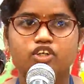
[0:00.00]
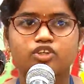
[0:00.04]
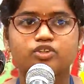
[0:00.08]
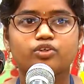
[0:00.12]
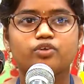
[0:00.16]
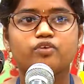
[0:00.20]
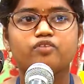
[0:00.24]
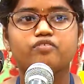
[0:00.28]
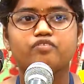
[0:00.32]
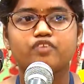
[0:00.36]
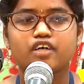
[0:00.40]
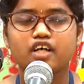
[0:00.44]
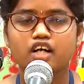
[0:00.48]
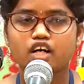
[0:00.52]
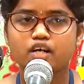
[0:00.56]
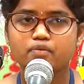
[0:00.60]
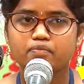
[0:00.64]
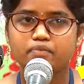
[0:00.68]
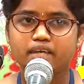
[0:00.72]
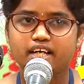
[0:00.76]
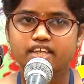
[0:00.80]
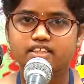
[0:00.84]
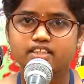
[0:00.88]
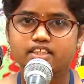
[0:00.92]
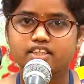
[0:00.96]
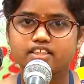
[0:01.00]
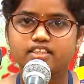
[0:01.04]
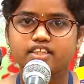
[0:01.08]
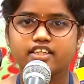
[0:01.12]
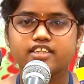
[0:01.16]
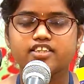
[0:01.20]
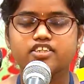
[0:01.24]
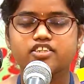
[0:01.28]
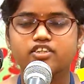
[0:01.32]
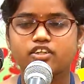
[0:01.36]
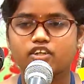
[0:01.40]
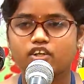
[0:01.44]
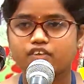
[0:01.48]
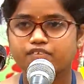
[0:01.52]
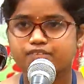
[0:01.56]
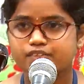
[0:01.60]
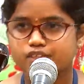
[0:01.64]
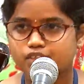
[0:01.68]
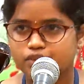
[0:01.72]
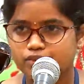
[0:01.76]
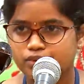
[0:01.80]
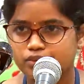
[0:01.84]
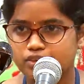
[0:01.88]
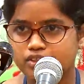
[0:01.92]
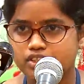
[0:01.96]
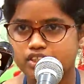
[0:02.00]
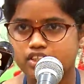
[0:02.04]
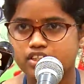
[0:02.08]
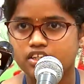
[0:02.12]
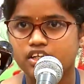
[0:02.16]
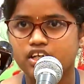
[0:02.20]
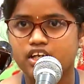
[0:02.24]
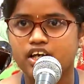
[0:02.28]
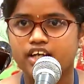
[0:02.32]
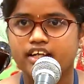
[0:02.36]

to workplaces instead of schools.